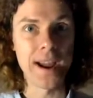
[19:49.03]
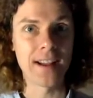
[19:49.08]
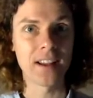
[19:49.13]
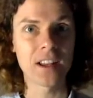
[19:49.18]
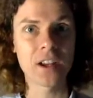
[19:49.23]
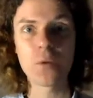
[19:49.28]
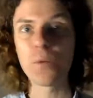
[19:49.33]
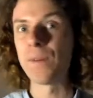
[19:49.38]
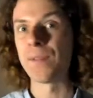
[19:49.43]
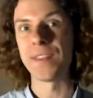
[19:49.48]

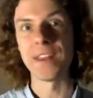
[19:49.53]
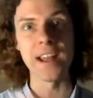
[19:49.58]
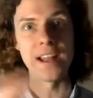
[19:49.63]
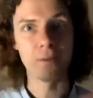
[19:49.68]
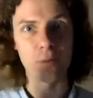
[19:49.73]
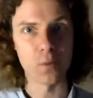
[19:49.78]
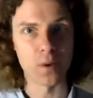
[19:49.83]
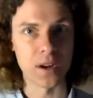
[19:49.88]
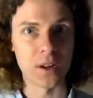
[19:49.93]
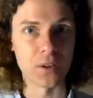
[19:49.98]
eloquent than
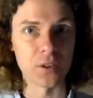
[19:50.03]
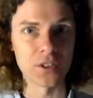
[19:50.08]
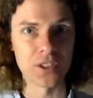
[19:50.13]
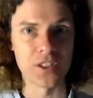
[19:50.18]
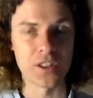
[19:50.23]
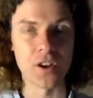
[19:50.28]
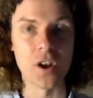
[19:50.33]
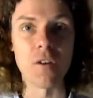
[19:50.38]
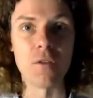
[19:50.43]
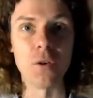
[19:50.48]
everyone else
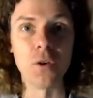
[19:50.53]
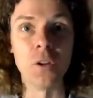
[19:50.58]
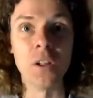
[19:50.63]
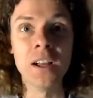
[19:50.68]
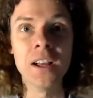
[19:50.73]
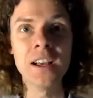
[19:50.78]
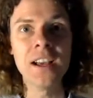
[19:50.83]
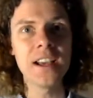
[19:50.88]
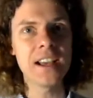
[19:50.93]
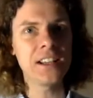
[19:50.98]
in the novel.
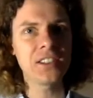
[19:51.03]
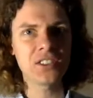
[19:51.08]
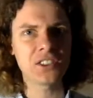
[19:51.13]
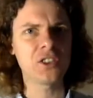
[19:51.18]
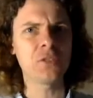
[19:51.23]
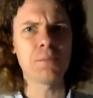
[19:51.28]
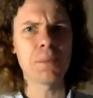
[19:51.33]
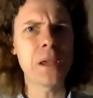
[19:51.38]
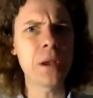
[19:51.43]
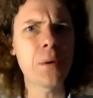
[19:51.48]
He's
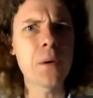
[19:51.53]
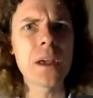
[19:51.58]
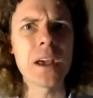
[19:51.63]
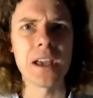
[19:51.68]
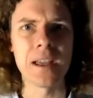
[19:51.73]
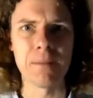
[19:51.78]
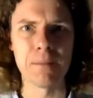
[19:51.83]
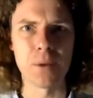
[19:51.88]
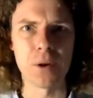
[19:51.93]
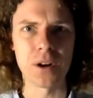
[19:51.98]
superior
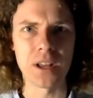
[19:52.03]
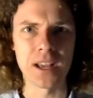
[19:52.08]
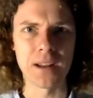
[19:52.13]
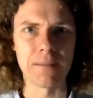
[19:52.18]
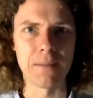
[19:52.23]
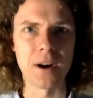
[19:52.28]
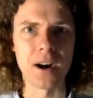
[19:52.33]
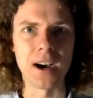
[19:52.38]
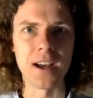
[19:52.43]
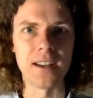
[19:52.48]
in body
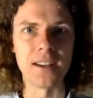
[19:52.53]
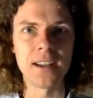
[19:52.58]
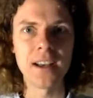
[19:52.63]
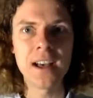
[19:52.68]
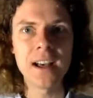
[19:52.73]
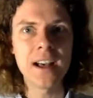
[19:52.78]
and mind.